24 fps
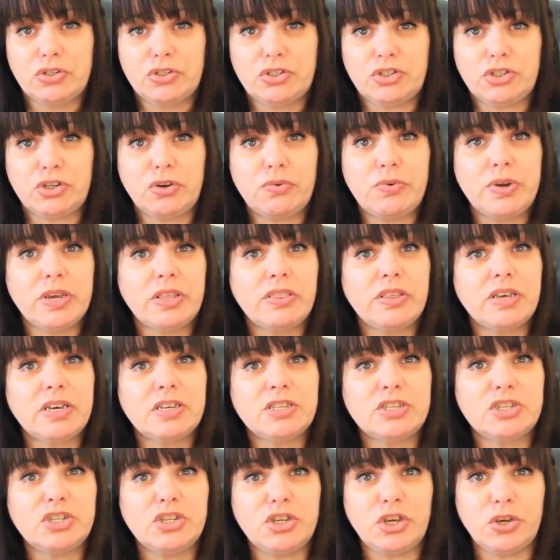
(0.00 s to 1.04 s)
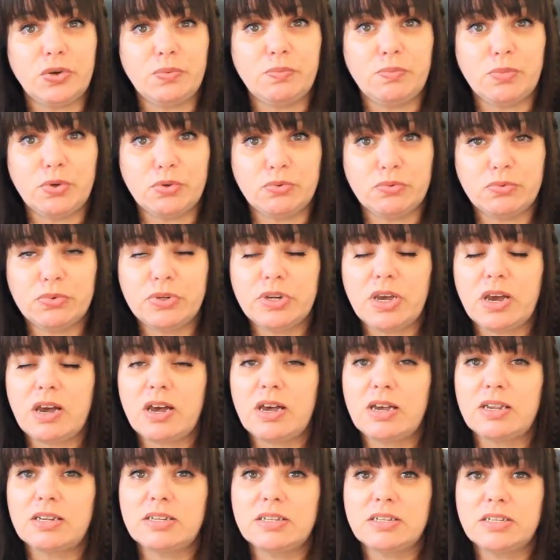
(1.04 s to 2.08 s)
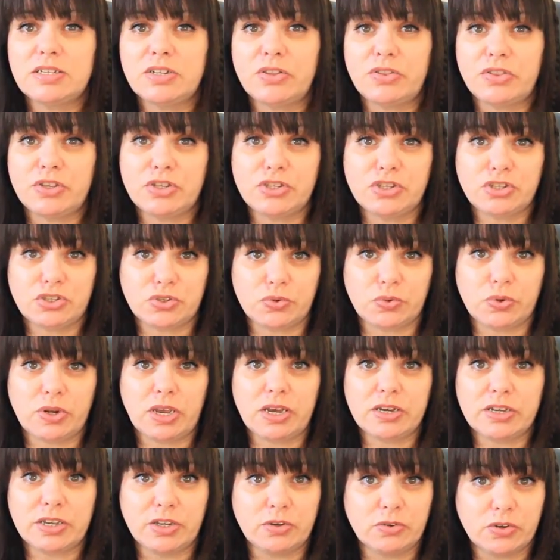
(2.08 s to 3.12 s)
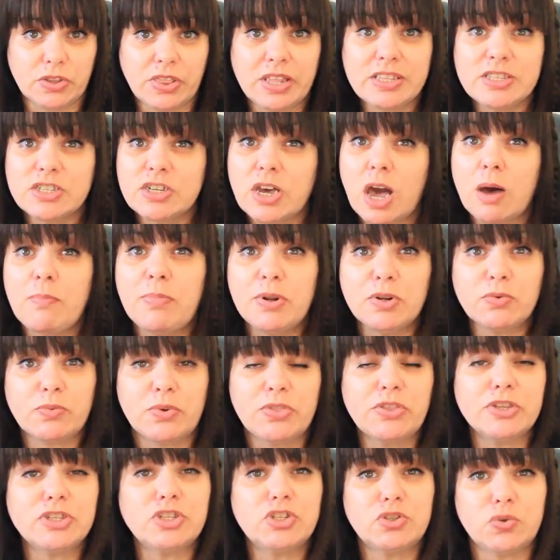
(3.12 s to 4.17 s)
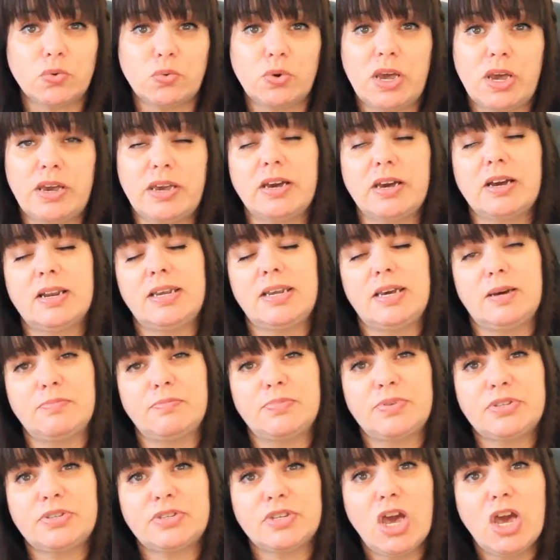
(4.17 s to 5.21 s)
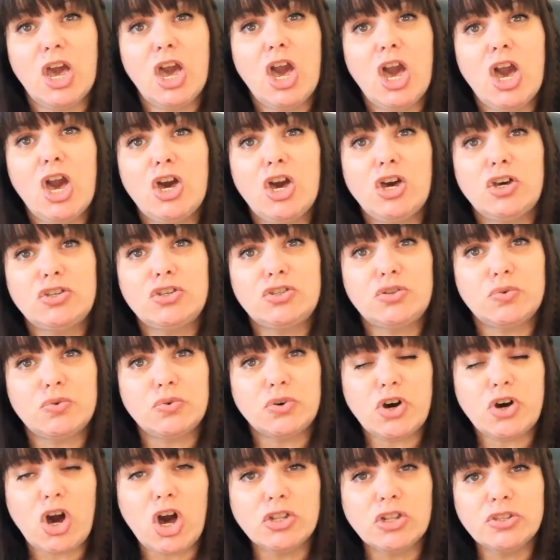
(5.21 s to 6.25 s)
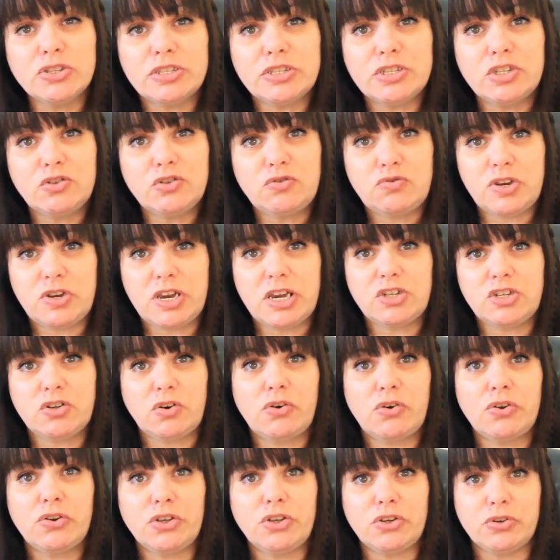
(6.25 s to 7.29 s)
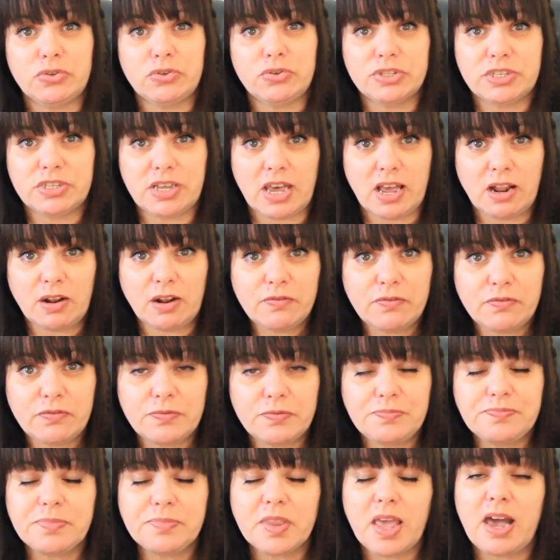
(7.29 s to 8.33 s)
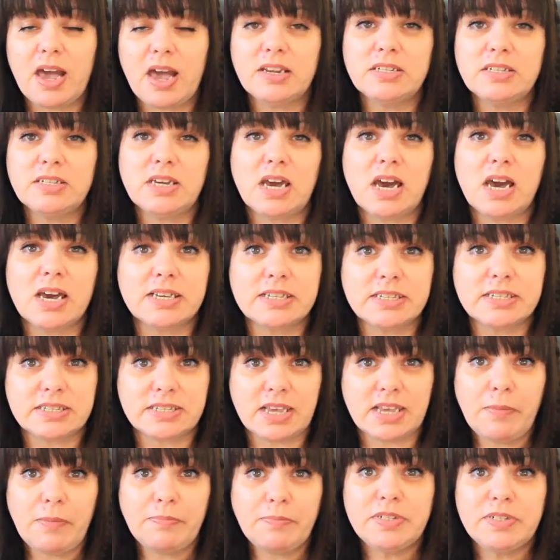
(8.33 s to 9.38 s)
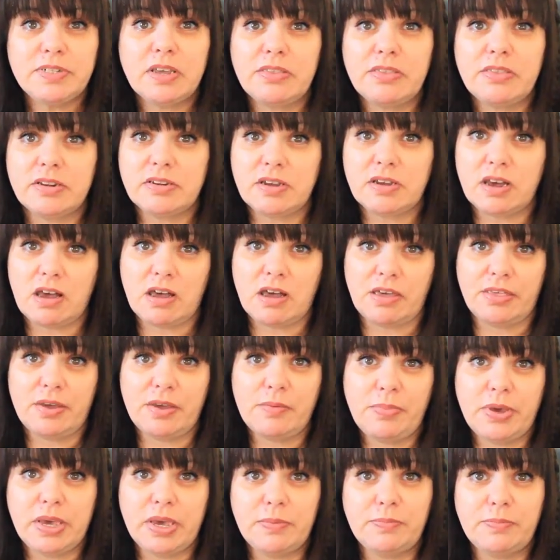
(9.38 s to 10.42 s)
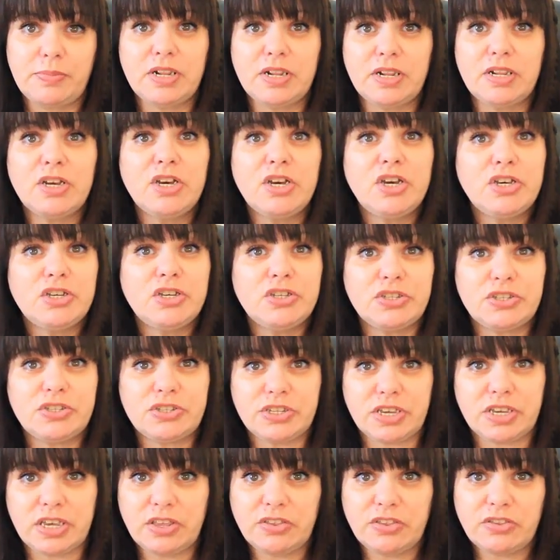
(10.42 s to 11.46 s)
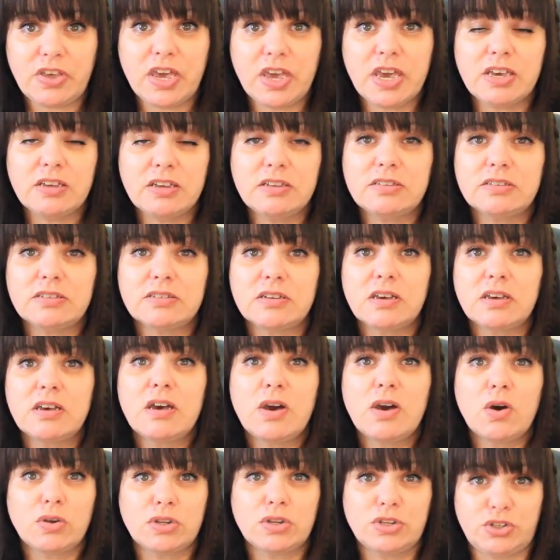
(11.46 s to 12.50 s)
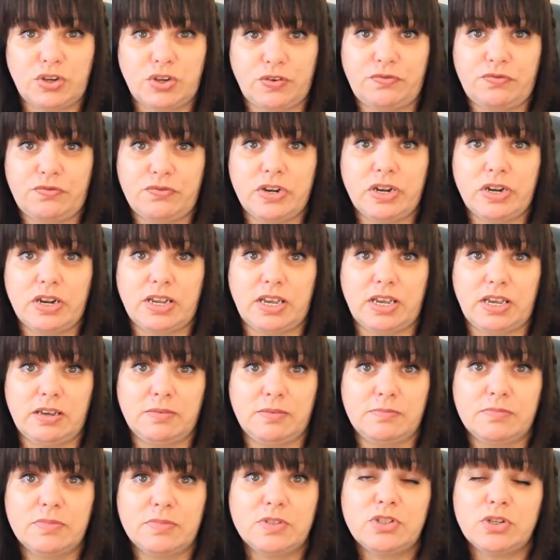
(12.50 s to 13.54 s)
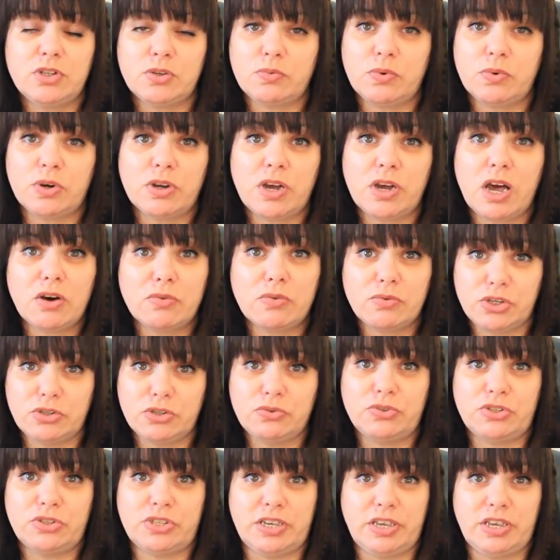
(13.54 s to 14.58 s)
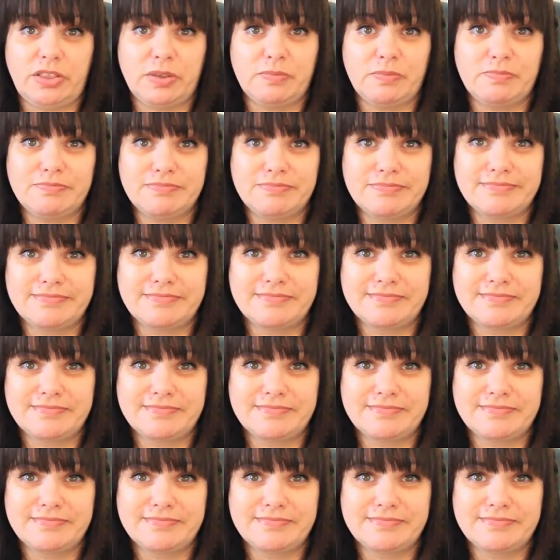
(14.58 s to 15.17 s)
during this new moon and the solar, that's coupled with the solar eclipse. So concentrate on yourself and accept that other people see things differently to how you see them.